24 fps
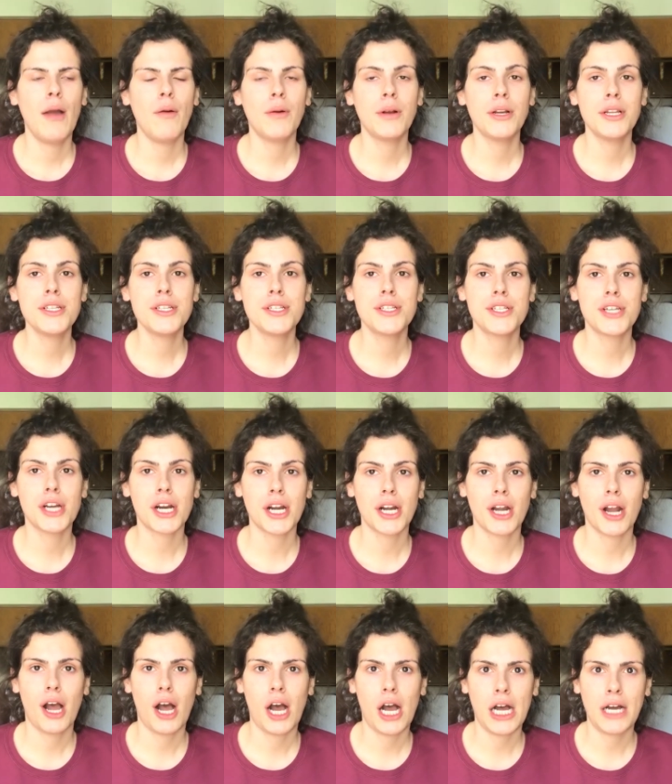I wanna
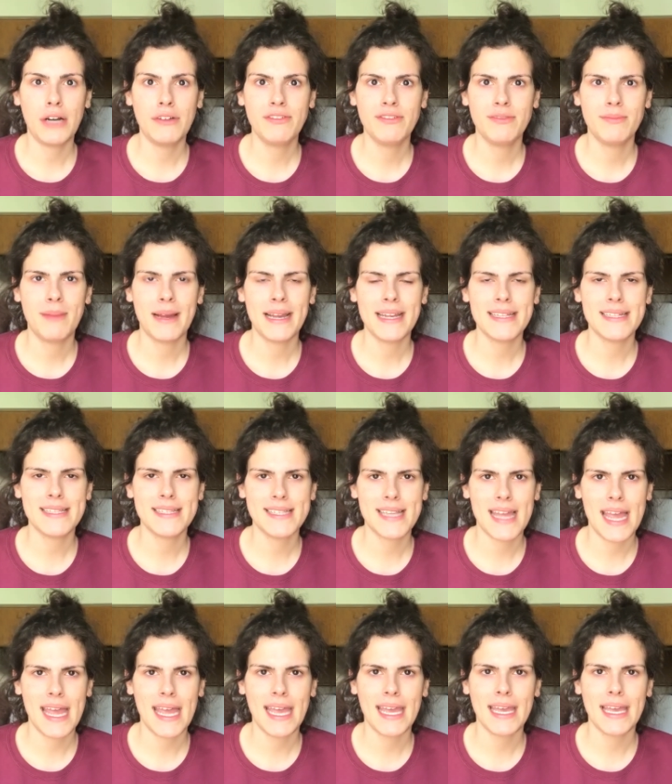start off by
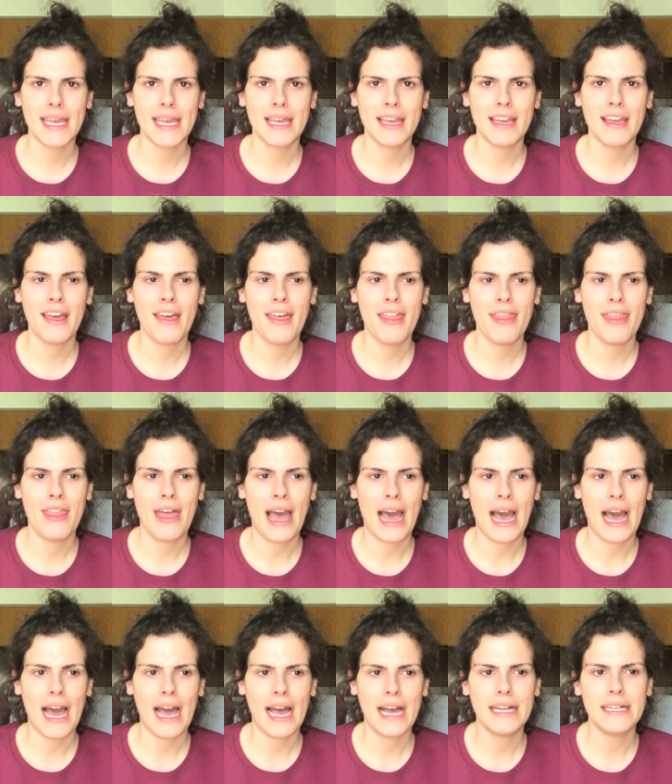saying
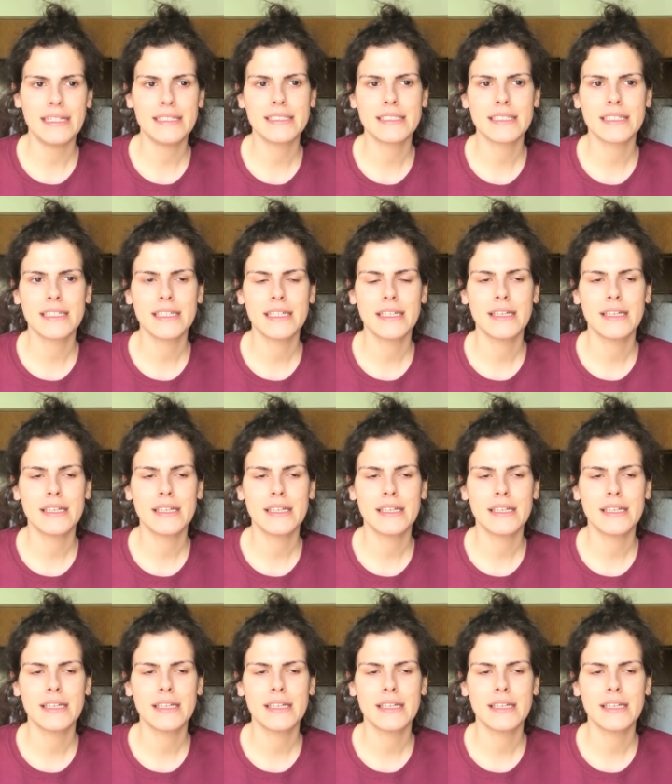that